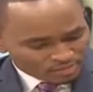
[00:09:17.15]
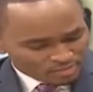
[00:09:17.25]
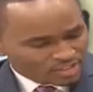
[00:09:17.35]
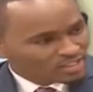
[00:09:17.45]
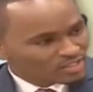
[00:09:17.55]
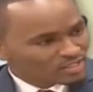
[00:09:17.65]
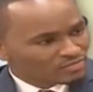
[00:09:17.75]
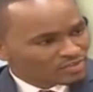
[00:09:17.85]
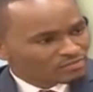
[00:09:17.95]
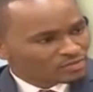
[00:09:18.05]
patients
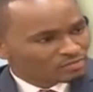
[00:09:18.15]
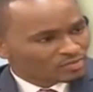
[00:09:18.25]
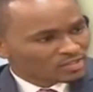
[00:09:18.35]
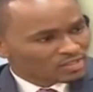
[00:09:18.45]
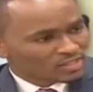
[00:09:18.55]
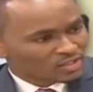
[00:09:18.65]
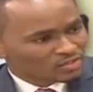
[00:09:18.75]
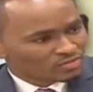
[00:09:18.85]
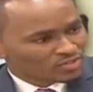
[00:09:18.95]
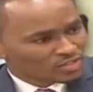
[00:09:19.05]
suffering from this
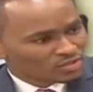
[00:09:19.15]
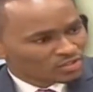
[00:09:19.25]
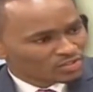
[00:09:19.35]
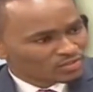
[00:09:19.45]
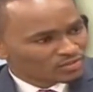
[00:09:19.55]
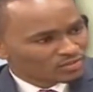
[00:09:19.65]
kind of situation?